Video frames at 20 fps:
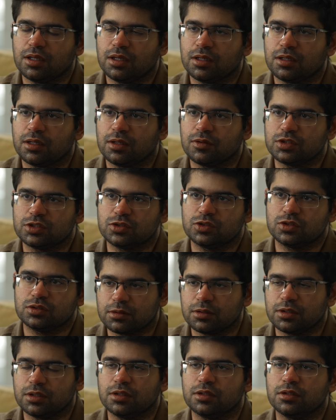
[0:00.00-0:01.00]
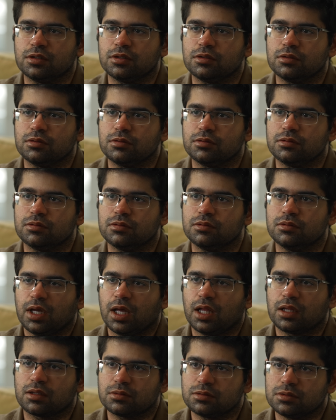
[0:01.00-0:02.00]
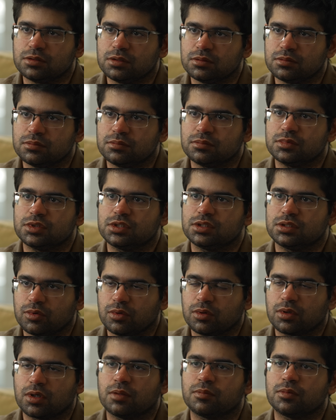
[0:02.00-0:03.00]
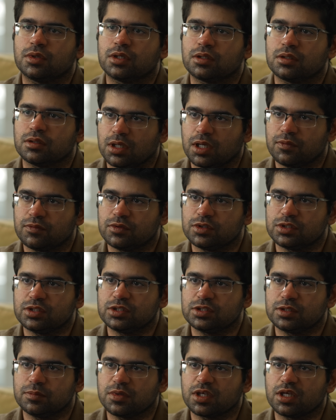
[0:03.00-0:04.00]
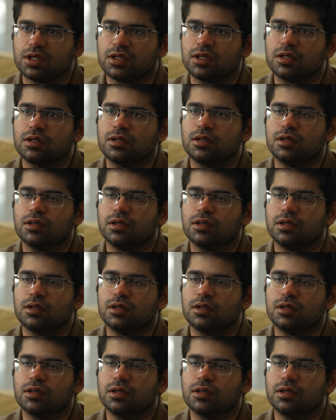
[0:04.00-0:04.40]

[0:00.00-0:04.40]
and I was really into algorithms, programming ever since the beginning.